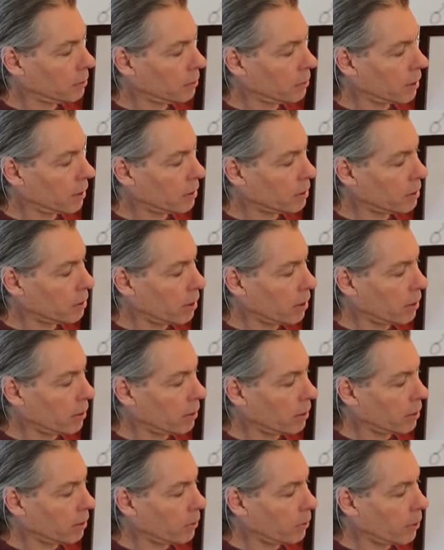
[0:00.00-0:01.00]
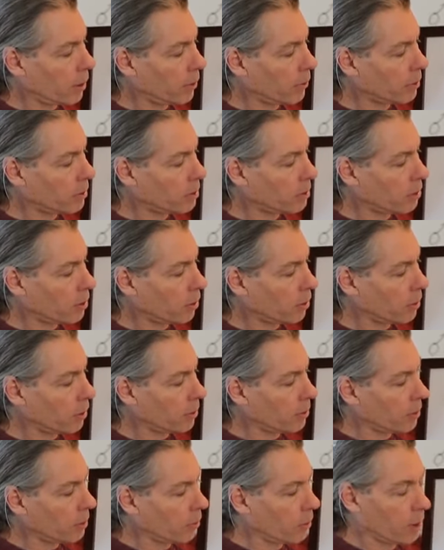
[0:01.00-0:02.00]
They start this way with stroke
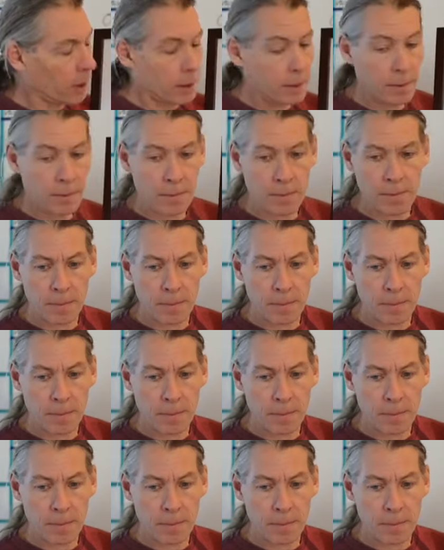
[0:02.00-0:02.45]
number 1.